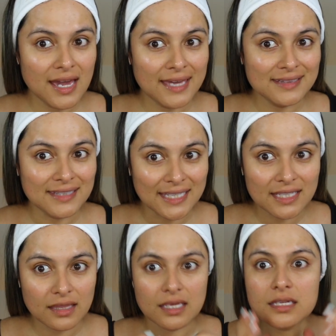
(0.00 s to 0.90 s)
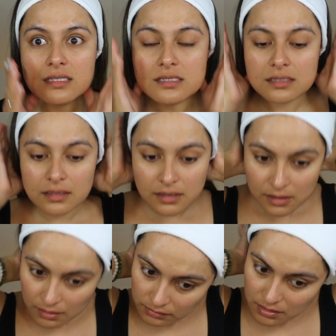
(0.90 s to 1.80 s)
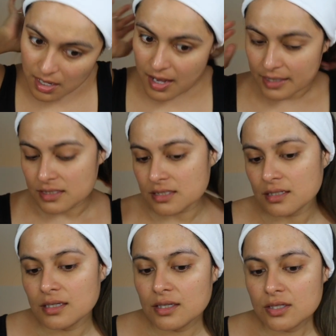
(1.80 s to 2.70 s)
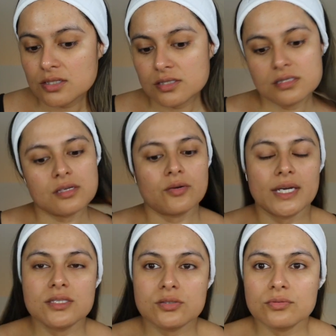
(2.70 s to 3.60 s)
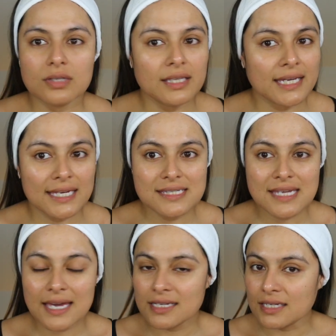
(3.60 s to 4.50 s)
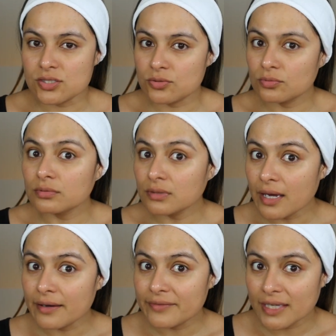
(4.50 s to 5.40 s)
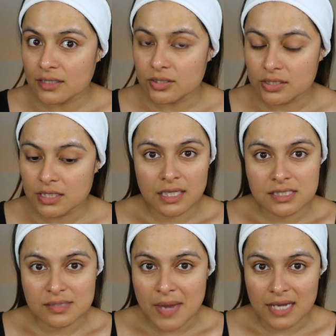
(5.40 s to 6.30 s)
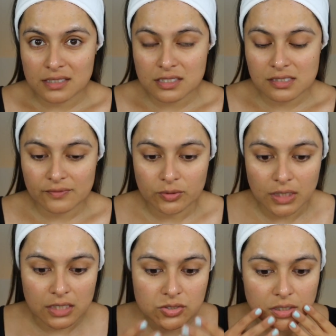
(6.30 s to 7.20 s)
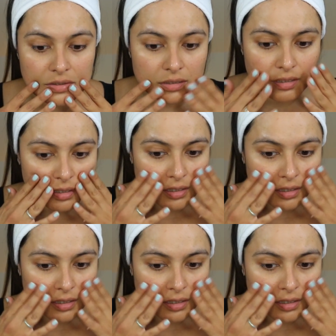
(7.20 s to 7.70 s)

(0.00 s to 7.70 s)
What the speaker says: I like this a lot. So I do, like I said, I do love a good enzymatic exfoliation.